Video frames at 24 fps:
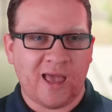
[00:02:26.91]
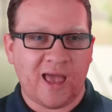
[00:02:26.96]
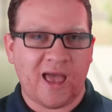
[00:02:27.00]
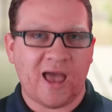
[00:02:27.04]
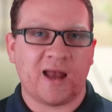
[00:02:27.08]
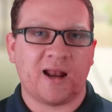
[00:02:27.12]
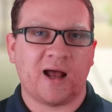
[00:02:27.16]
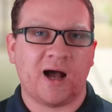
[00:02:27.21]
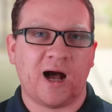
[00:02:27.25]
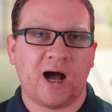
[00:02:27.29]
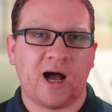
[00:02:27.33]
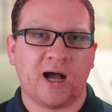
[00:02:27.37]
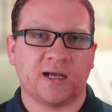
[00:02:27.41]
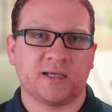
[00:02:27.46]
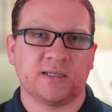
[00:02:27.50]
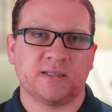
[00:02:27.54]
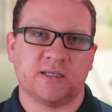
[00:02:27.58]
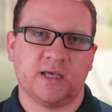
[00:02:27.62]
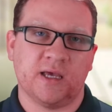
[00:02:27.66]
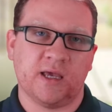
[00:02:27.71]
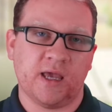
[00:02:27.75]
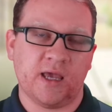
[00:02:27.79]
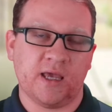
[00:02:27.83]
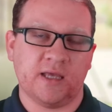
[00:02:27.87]
ad hoc
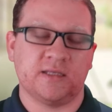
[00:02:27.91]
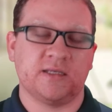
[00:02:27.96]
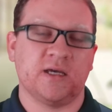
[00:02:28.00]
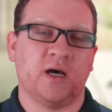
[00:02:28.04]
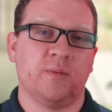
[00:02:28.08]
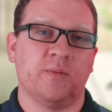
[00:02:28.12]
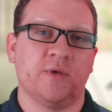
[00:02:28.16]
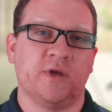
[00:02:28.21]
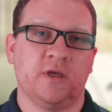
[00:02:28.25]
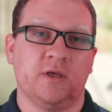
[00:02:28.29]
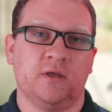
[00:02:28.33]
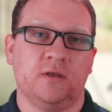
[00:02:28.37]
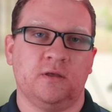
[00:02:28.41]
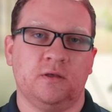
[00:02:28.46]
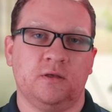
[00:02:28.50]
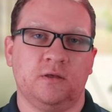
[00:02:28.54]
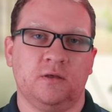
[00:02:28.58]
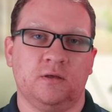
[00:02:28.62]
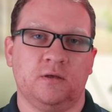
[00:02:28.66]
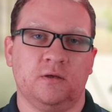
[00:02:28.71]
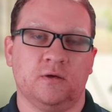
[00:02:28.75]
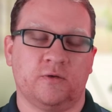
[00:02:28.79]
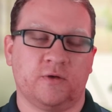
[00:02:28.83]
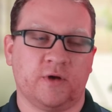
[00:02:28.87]
say, hey, tell me
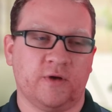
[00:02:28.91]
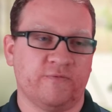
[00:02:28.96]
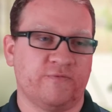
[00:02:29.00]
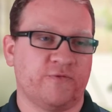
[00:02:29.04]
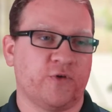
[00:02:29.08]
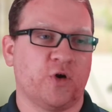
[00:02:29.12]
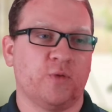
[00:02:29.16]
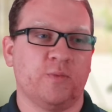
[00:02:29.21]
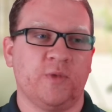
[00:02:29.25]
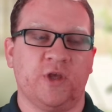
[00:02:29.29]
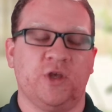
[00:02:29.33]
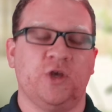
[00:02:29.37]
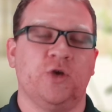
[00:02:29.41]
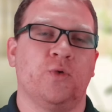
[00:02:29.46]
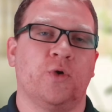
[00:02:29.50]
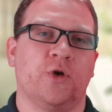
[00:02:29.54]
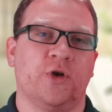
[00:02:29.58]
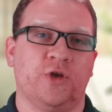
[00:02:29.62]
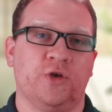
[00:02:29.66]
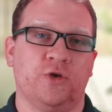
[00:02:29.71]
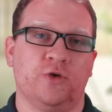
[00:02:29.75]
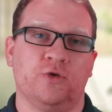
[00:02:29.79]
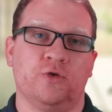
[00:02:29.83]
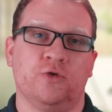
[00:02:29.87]
you know, confirm that you are
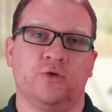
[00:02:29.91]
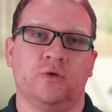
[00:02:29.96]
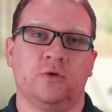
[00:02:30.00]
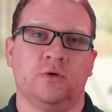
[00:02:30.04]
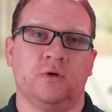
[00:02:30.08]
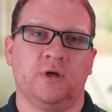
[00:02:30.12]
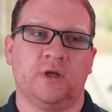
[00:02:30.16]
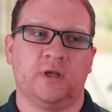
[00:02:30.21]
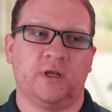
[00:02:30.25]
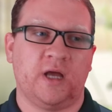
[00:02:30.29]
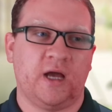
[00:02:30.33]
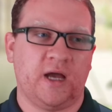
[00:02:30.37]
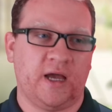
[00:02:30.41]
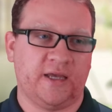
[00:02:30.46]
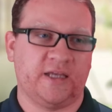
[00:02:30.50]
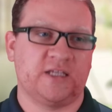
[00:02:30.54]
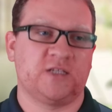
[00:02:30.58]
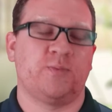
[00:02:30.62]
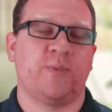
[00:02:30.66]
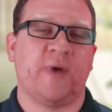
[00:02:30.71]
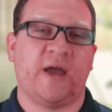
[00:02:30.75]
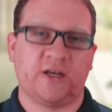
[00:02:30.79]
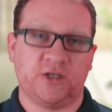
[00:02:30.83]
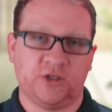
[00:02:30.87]
you, and I
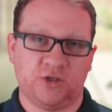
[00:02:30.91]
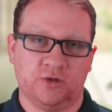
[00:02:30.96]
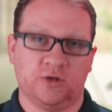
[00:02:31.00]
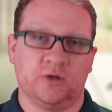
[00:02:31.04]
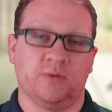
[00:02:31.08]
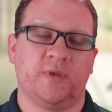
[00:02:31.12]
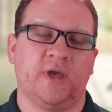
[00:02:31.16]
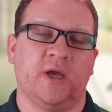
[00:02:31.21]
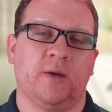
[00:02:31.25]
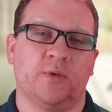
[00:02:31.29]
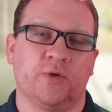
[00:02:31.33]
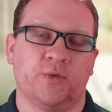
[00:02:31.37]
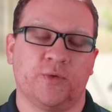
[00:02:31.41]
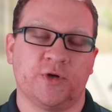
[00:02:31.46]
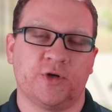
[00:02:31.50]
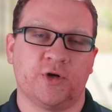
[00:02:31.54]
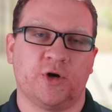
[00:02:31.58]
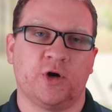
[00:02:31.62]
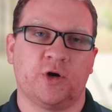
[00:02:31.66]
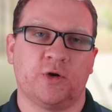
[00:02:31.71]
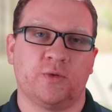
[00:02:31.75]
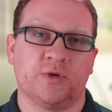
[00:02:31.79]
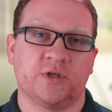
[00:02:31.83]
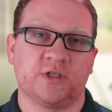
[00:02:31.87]
expect you to be able to
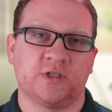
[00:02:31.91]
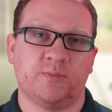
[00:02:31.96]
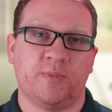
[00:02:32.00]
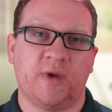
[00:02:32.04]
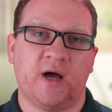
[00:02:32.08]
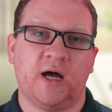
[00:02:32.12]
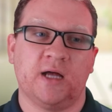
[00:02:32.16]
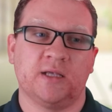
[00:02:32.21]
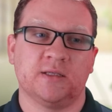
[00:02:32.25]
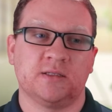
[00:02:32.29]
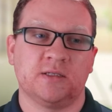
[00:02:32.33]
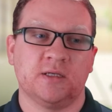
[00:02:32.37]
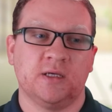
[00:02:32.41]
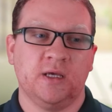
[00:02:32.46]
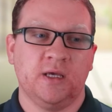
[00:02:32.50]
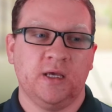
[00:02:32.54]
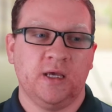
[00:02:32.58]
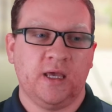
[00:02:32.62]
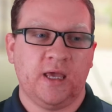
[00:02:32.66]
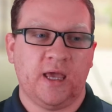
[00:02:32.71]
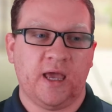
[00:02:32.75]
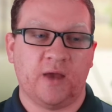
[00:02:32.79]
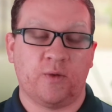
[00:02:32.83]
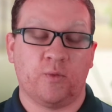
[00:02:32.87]
return a response.
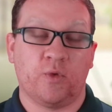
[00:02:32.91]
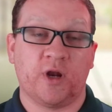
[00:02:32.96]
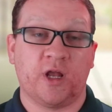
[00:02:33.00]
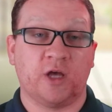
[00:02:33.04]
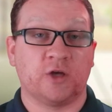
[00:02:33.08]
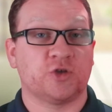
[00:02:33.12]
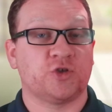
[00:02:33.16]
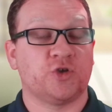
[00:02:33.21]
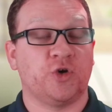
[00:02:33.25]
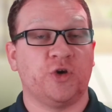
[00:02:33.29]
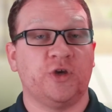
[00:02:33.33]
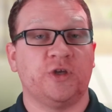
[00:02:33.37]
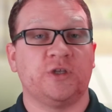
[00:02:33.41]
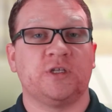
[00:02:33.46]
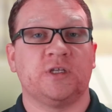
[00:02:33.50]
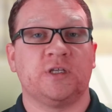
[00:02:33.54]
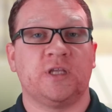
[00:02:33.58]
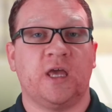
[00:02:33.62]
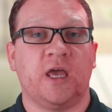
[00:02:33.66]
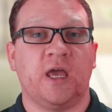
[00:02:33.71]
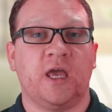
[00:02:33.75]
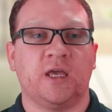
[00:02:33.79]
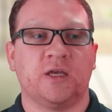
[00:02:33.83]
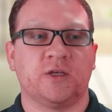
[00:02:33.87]
And what I'll show you
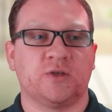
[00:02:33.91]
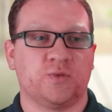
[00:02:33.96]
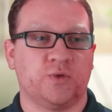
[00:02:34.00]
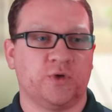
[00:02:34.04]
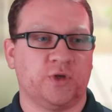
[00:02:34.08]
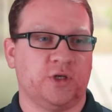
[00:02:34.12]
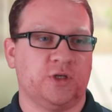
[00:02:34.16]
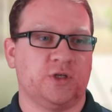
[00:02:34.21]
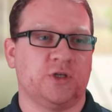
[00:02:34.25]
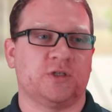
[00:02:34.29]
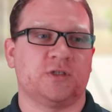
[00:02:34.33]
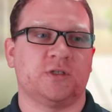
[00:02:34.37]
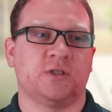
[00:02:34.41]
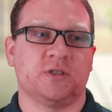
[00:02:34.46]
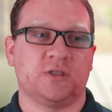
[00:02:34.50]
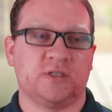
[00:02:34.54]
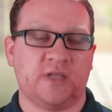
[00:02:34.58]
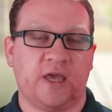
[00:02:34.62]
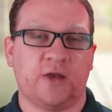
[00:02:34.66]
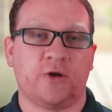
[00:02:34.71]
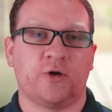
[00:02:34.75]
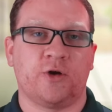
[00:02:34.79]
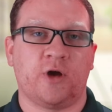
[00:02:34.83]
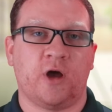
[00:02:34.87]
today is really just a
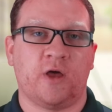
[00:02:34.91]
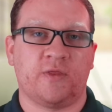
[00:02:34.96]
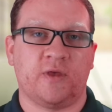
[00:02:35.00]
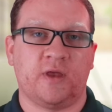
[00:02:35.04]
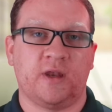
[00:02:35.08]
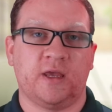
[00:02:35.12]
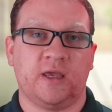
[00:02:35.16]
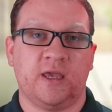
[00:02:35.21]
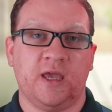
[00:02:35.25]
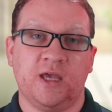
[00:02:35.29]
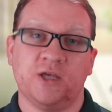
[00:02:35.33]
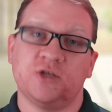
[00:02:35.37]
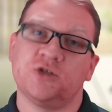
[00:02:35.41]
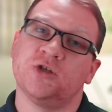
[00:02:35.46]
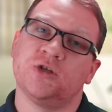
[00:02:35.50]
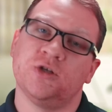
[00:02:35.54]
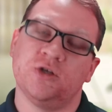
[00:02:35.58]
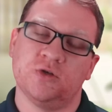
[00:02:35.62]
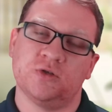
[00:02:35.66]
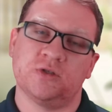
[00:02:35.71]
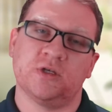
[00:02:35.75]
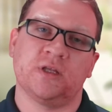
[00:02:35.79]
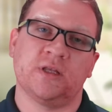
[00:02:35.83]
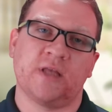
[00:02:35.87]
standard authentication
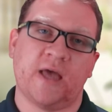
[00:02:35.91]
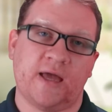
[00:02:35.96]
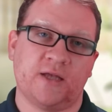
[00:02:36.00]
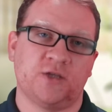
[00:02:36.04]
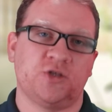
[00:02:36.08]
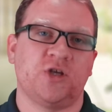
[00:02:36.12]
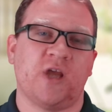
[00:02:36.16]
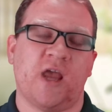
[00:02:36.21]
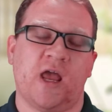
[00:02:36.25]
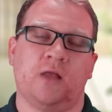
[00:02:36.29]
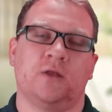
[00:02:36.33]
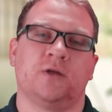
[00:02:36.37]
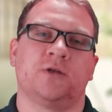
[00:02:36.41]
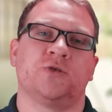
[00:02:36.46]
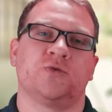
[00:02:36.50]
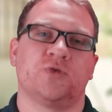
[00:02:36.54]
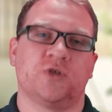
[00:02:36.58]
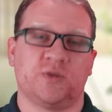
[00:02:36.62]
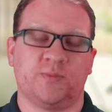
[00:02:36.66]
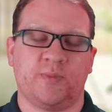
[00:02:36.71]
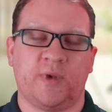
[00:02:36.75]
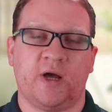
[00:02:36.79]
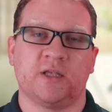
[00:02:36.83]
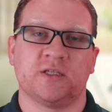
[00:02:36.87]
using that challenge
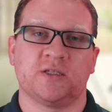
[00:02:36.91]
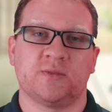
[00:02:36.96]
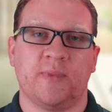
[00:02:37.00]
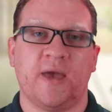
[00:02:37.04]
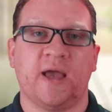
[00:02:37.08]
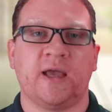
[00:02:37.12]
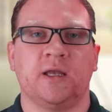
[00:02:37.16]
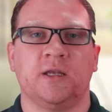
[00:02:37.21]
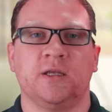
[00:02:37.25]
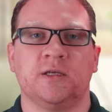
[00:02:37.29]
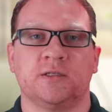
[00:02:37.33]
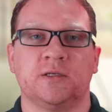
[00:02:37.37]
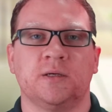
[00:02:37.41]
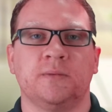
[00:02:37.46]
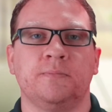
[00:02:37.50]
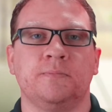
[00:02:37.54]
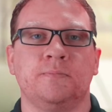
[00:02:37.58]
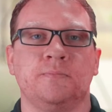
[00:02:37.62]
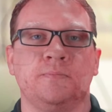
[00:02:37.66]
response mechanism.